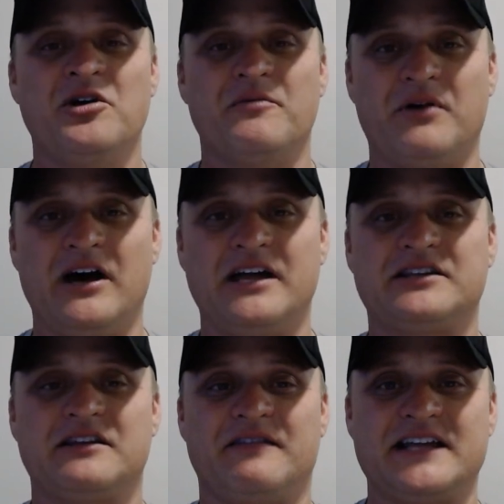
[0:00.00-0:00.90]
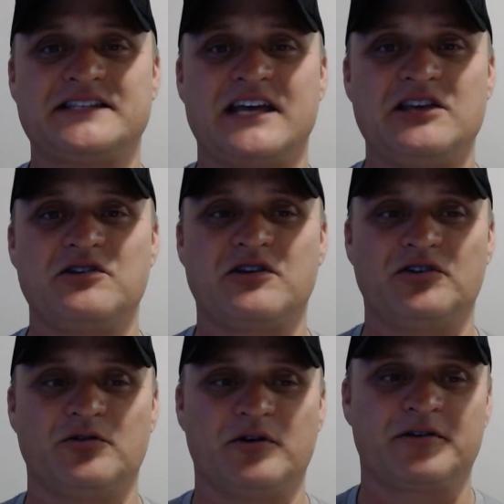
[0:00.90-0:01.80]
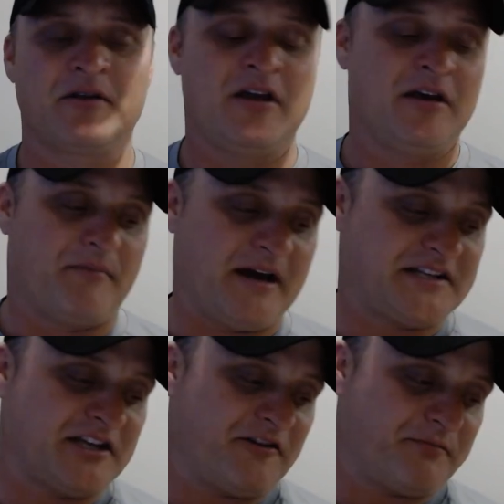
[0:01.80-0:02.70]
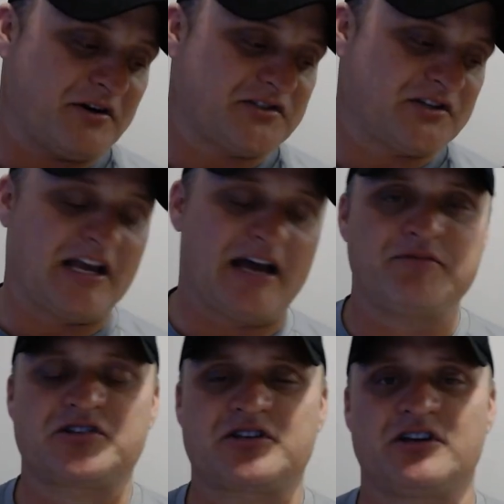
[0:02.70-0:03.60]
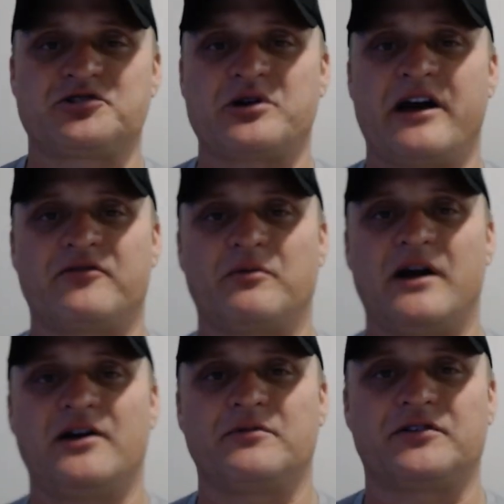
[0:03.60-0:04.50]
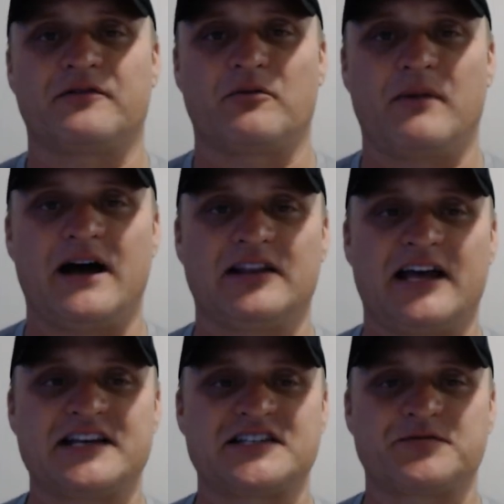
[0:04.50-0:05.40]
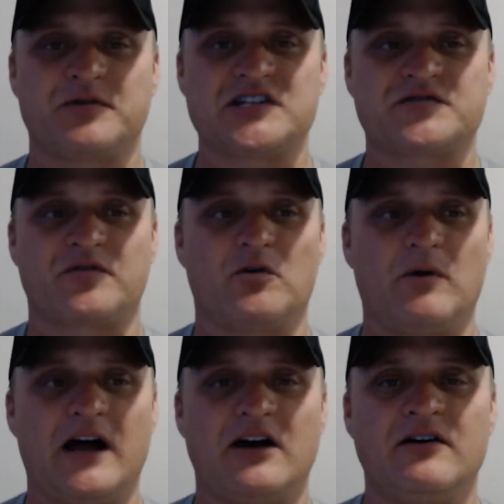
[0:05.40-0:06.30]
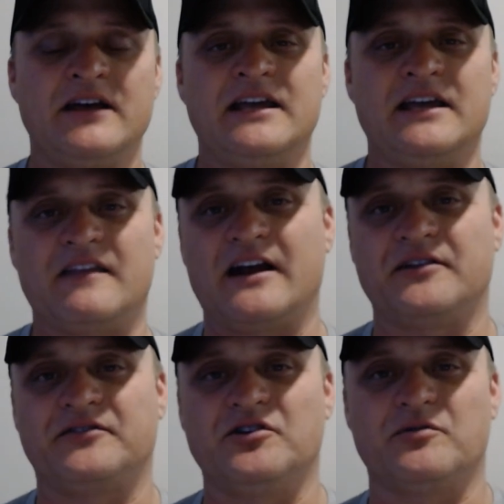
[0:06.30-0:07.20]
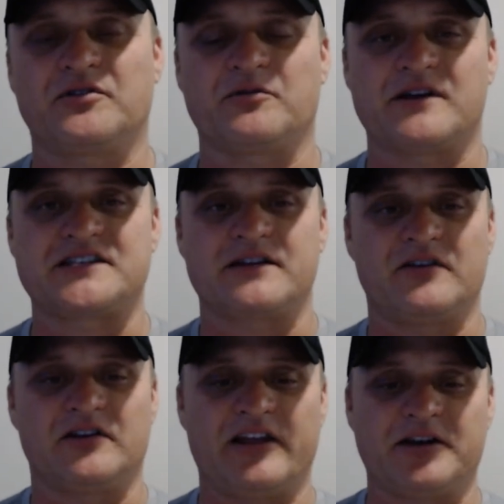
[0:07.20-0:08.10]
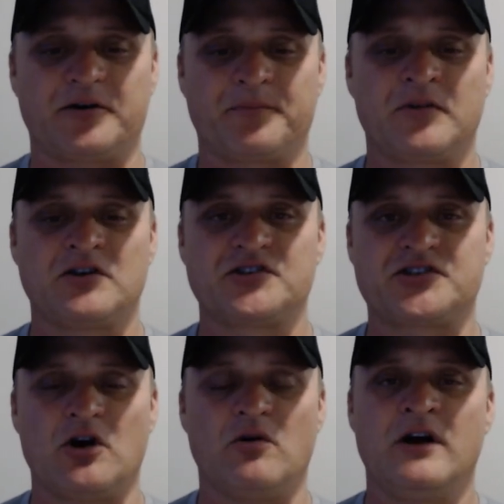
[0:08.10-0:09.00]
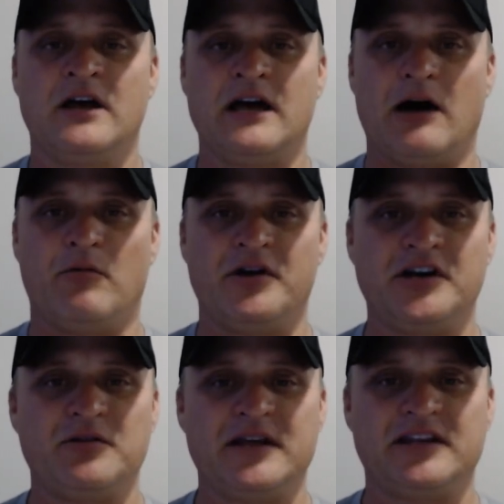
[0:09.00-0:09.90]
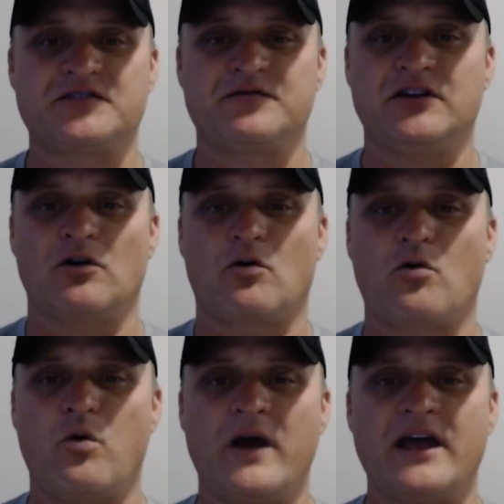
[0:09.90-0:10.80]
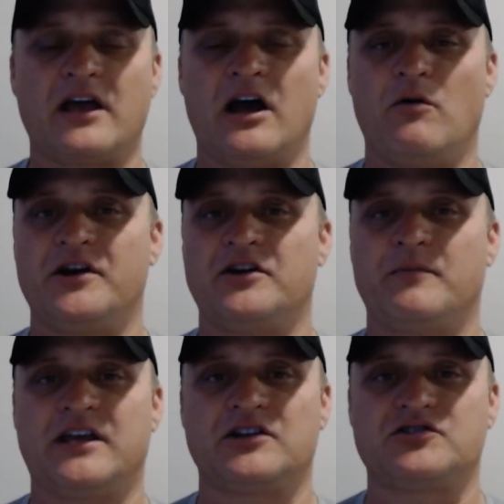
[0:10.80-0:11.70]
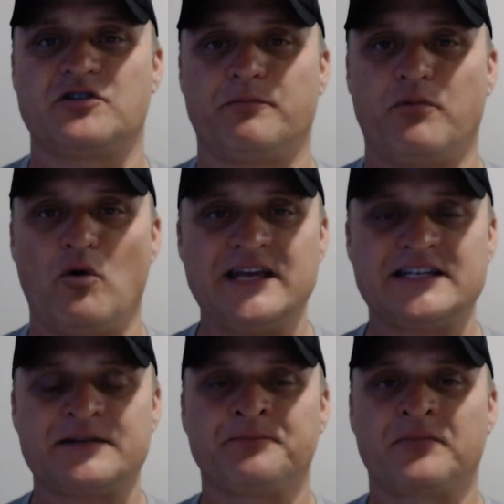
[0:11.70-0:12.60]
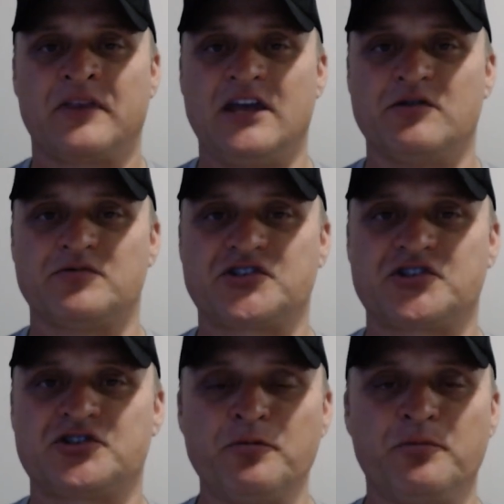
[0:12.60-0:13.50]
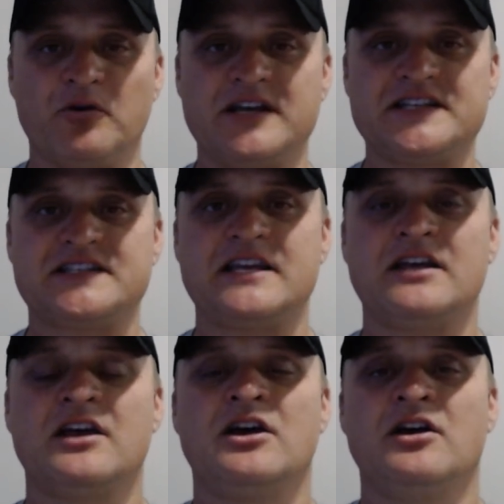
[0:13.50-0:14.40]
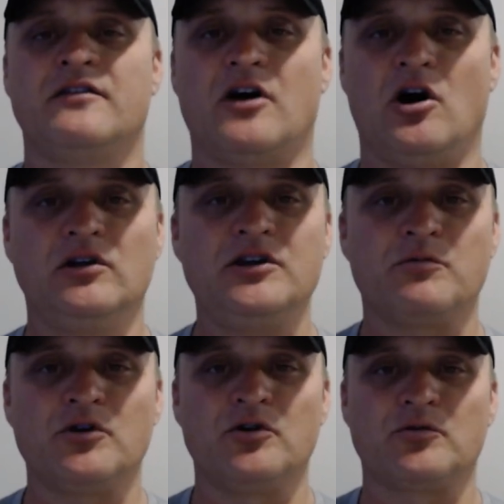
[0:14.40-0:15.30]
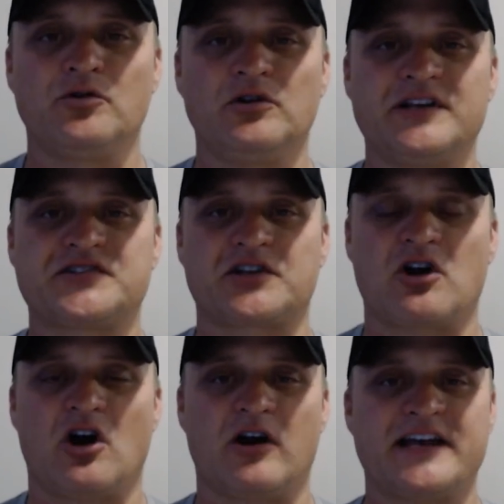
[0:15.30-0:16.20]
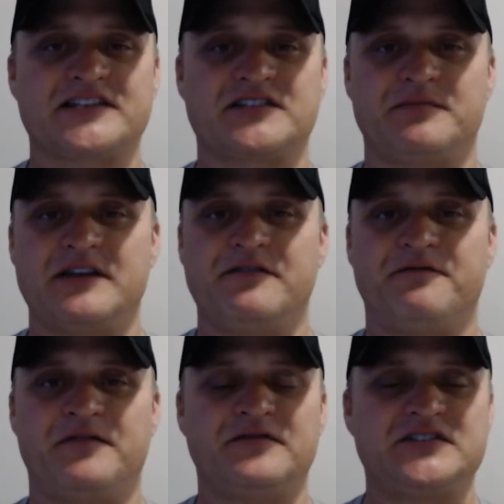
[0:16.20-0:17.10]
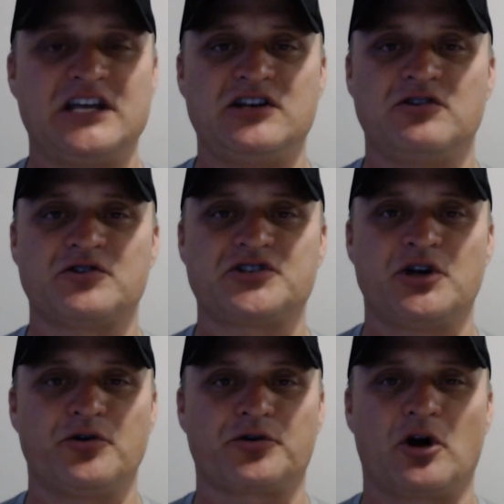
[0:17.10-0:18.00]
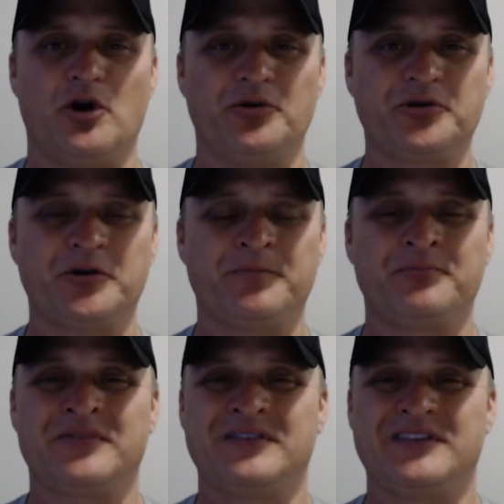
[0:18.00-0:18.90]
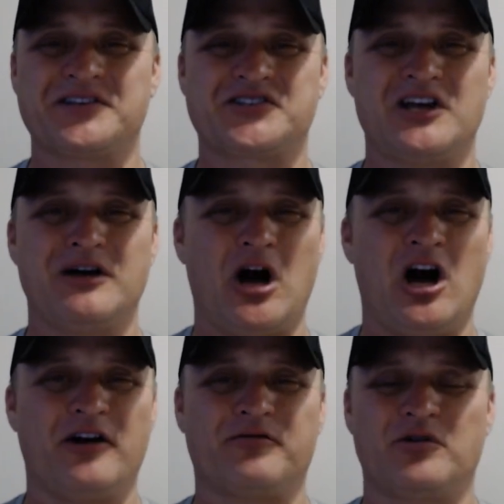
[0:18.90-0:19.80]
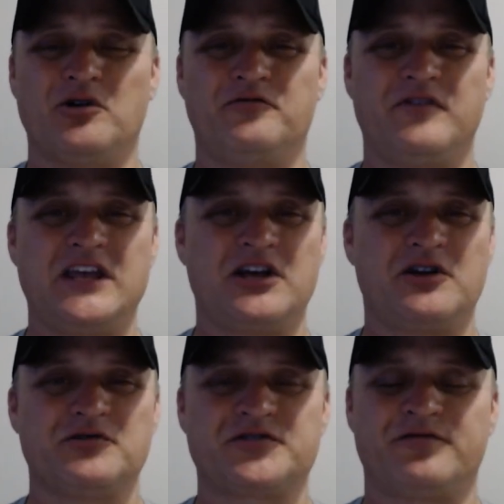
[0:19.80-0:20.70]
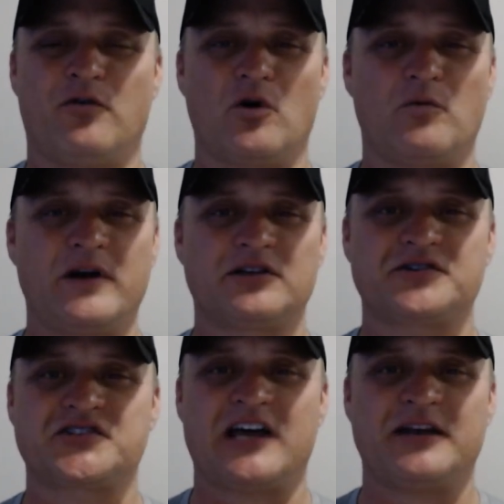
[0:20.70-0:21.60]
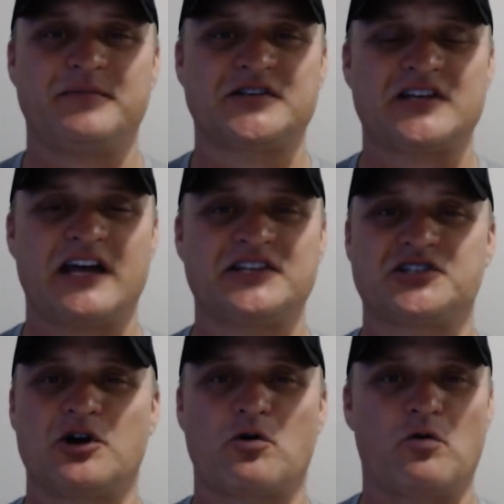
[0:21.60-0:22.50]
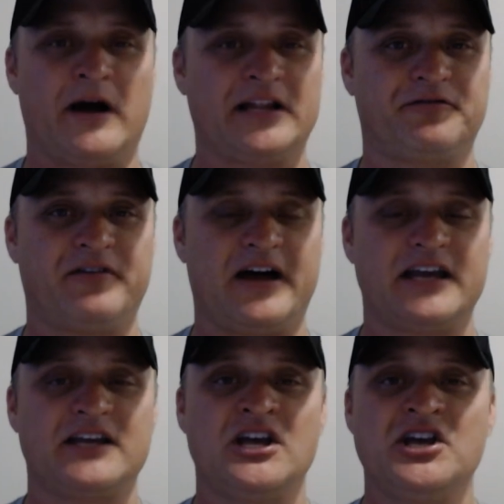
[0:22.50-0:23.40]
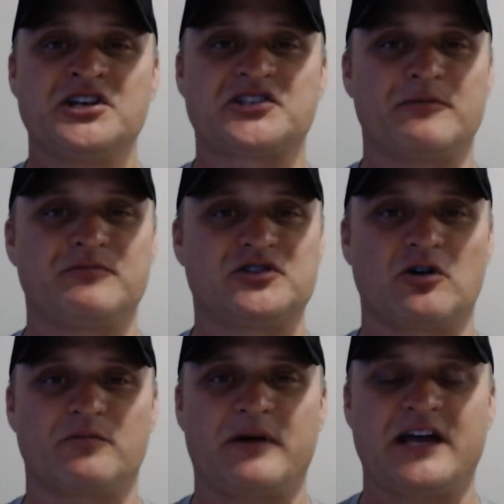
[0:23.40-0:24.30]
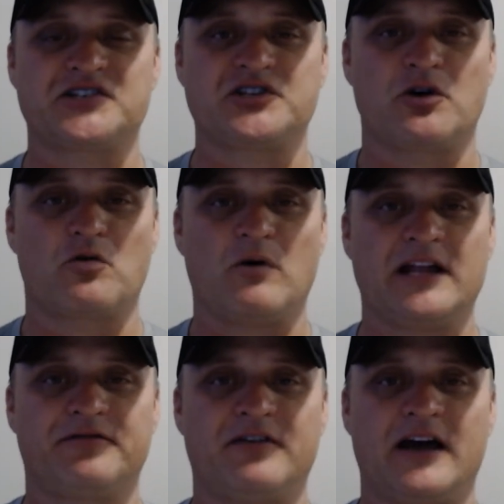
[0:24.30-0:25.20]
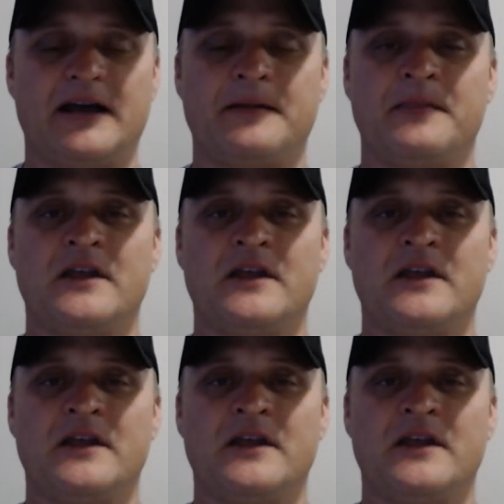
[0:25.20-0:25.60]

But that's how you can do it. Myself, personally, I'm just going to drive around with the Vermont license plates for a while, and then I'll deal with the rest of it later. So I wanted to make this video quick. I wanted to make it to the point. It was super easy. The only real rule is the car has to be 15 years old or older. Now, some off-road vehicles, four-wheelers, side-by-sides don't qualify. Some dirt bikes don't qualify.